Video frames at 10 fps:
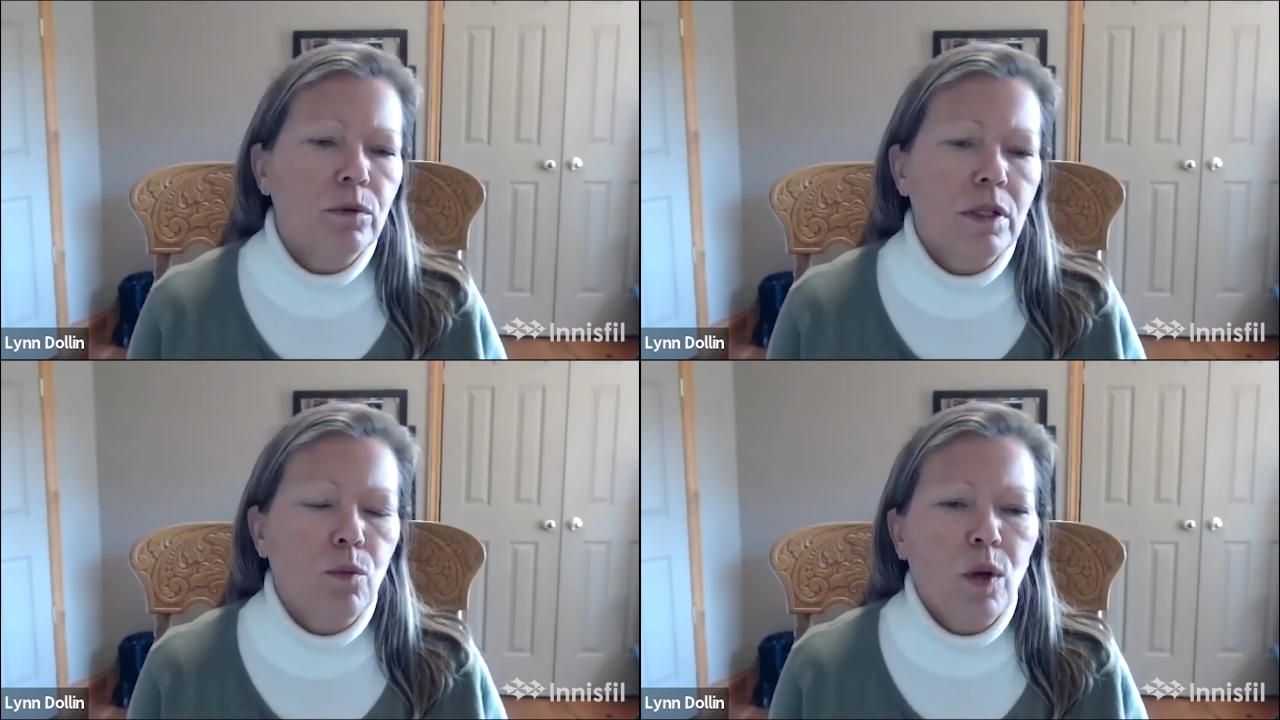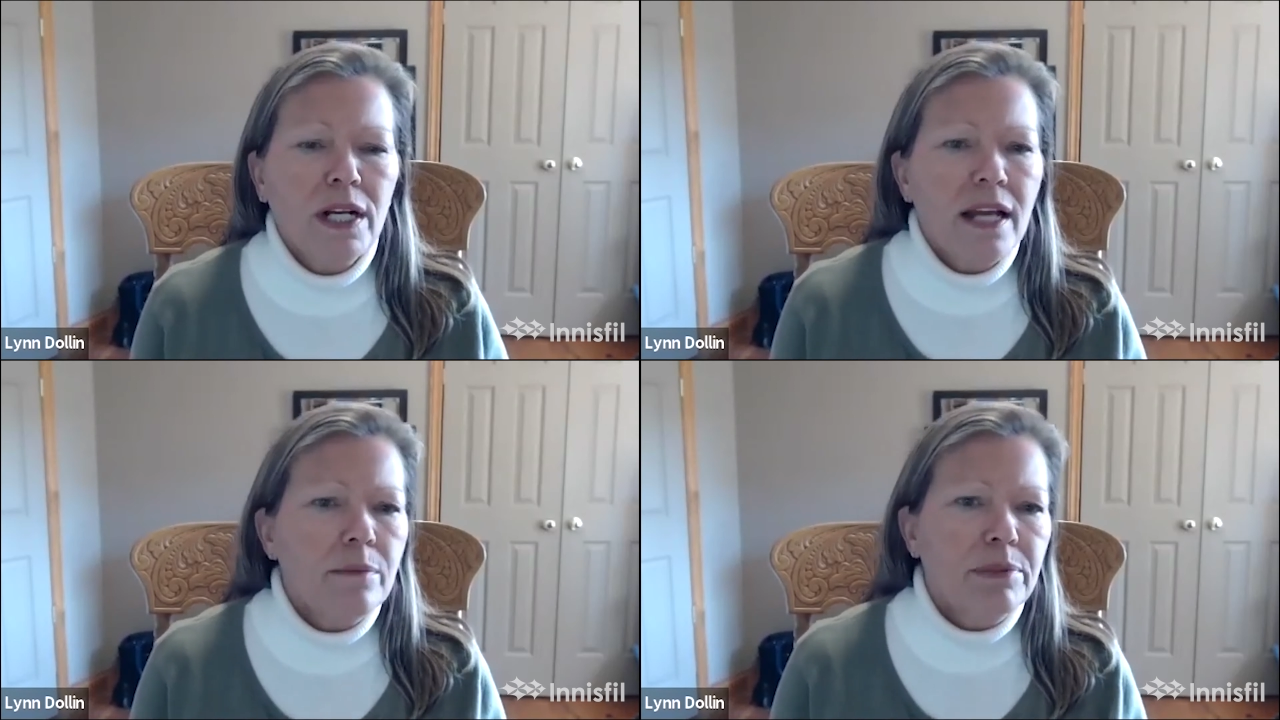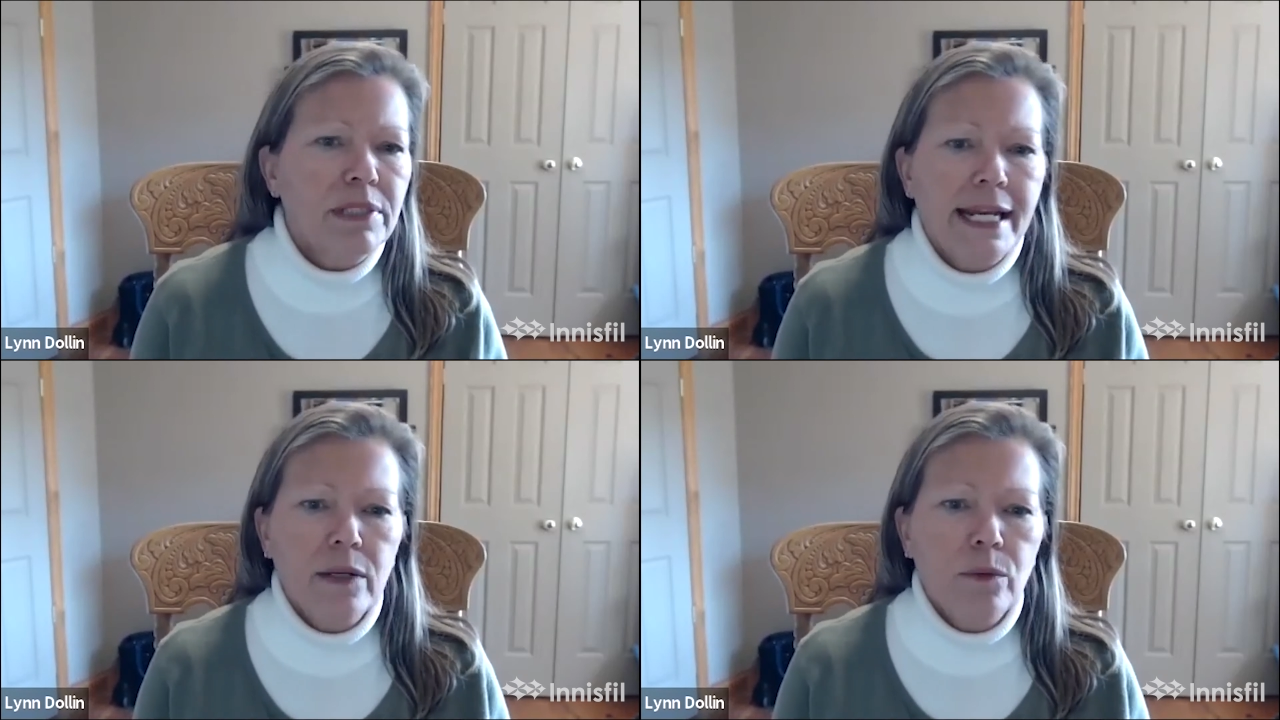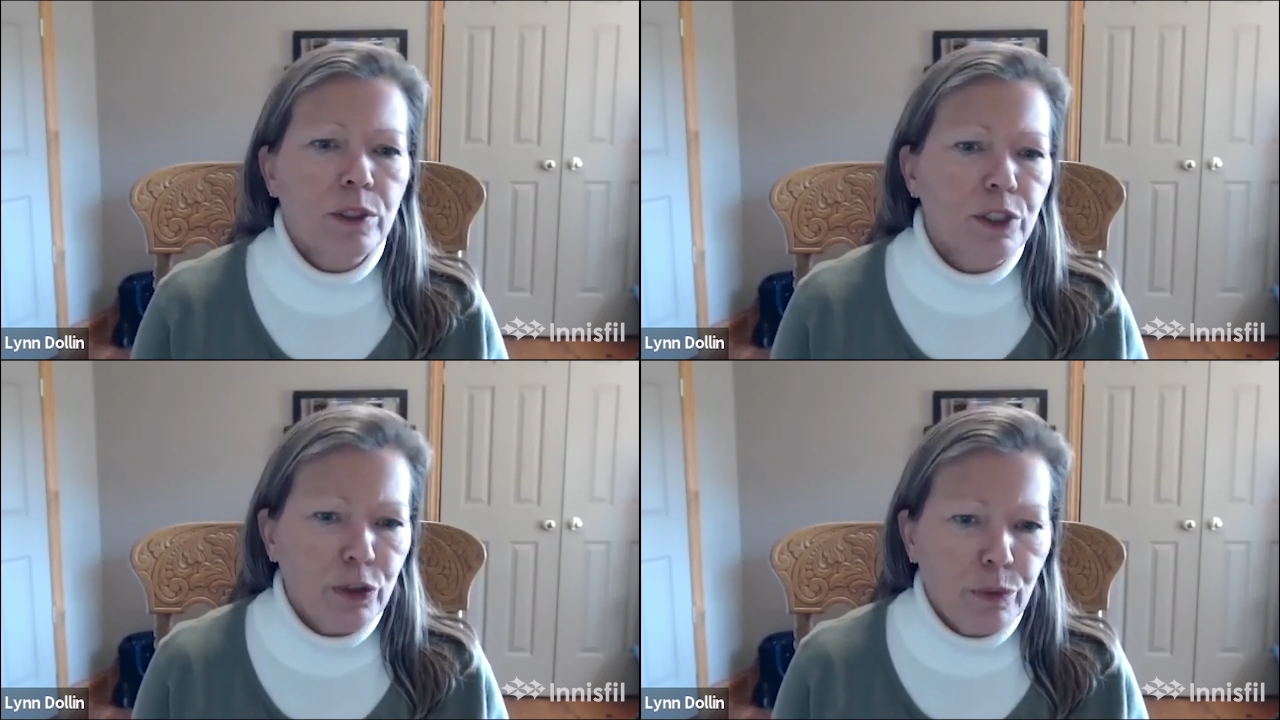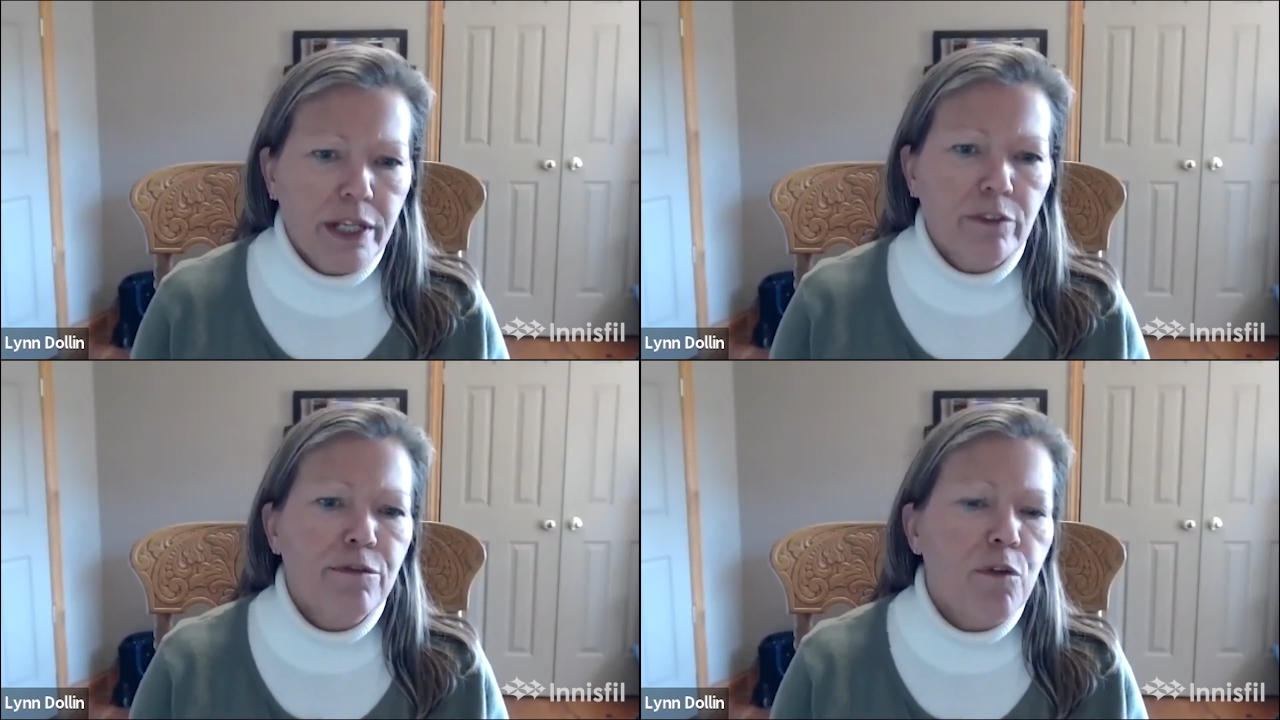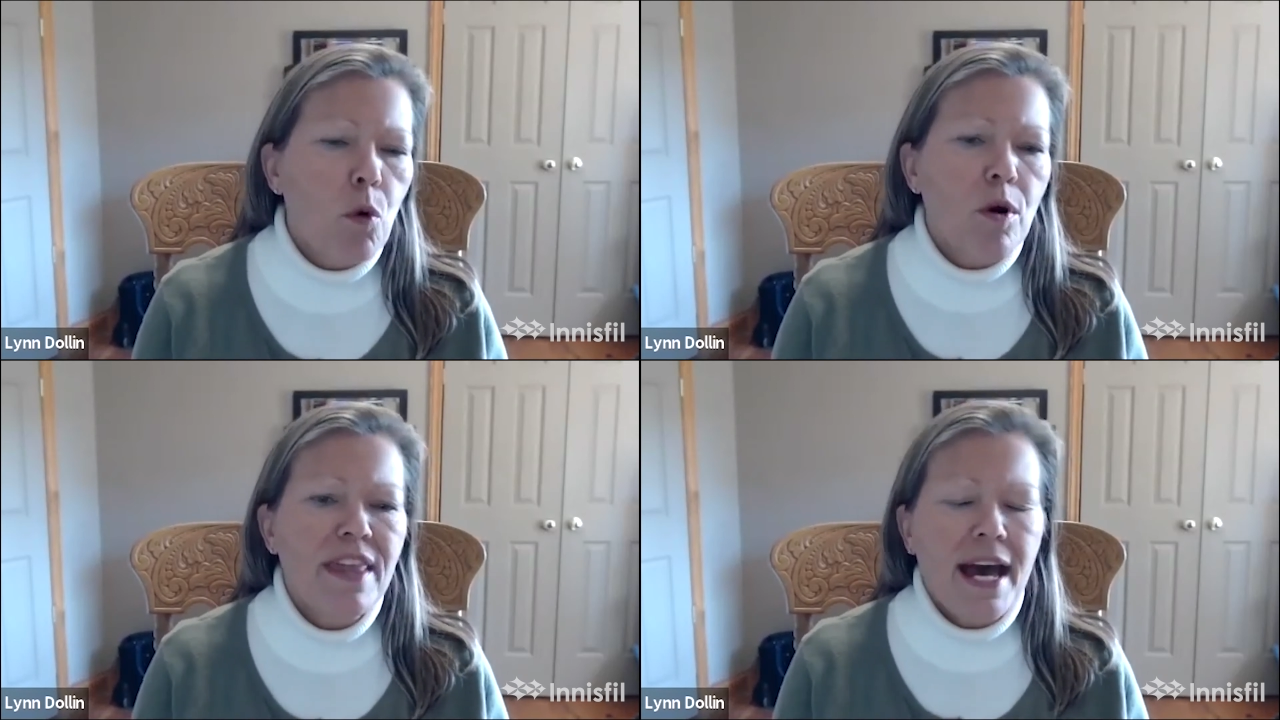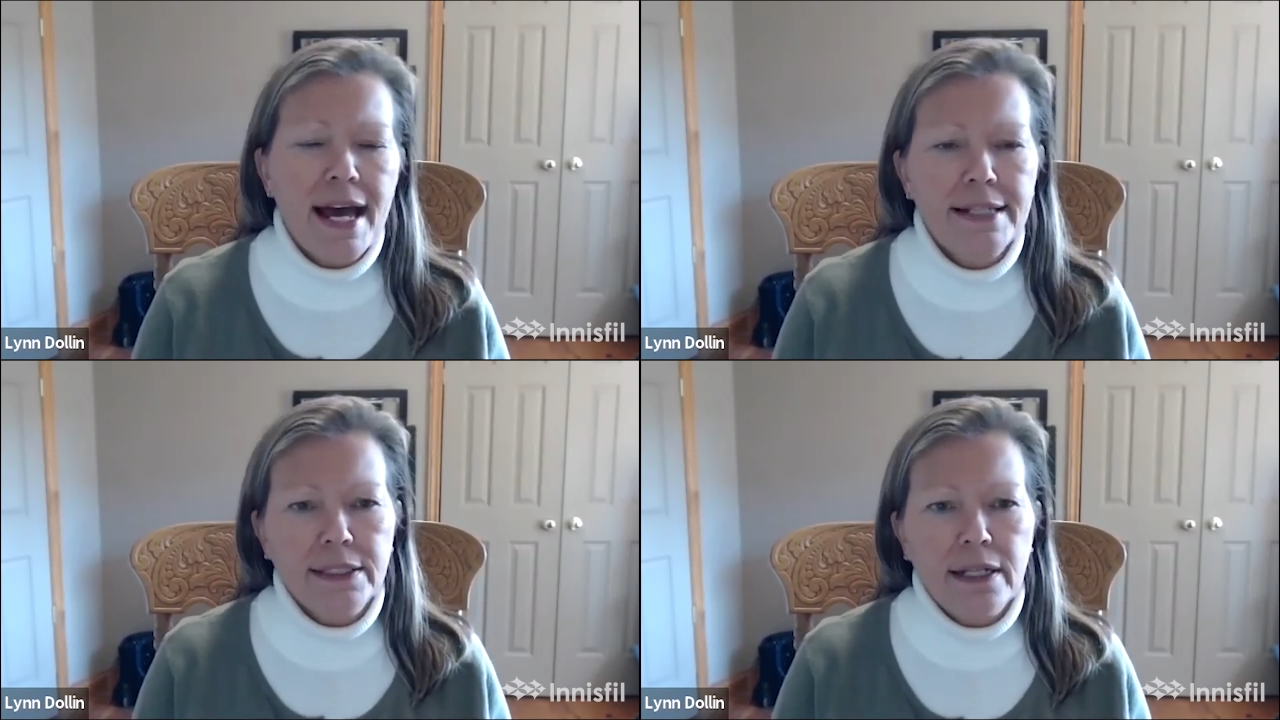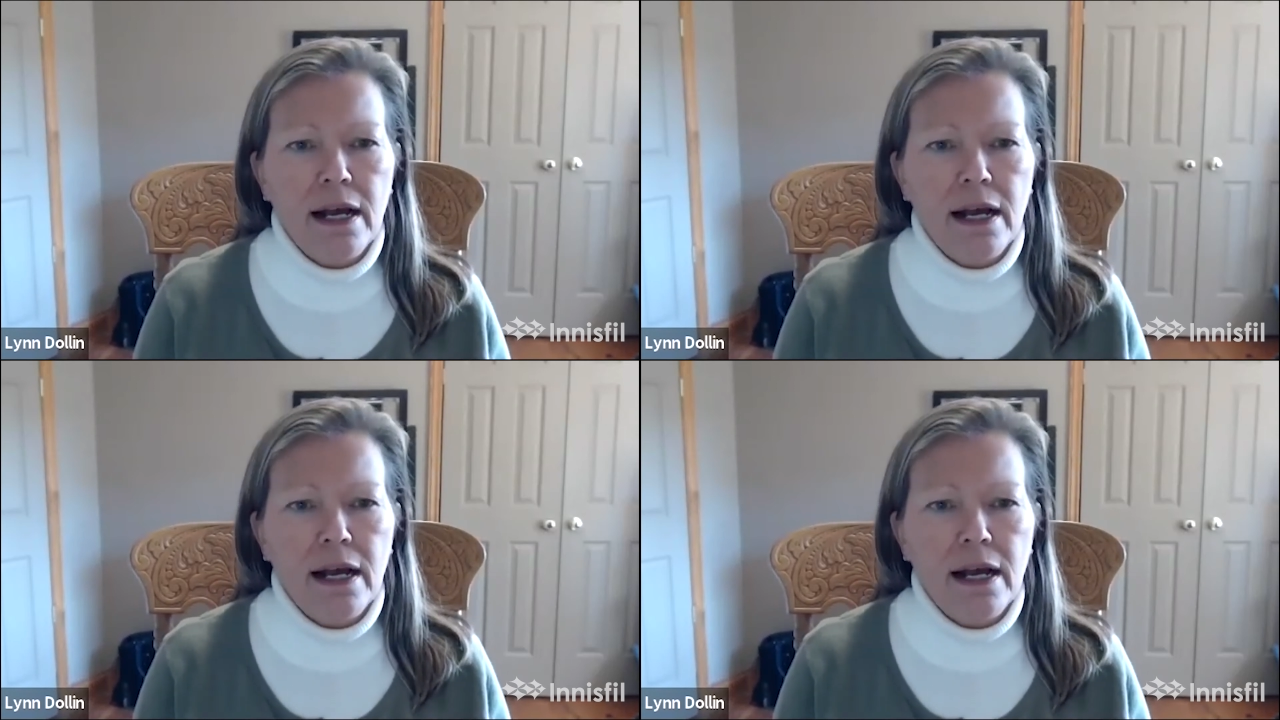what kind of planning we're doing for that,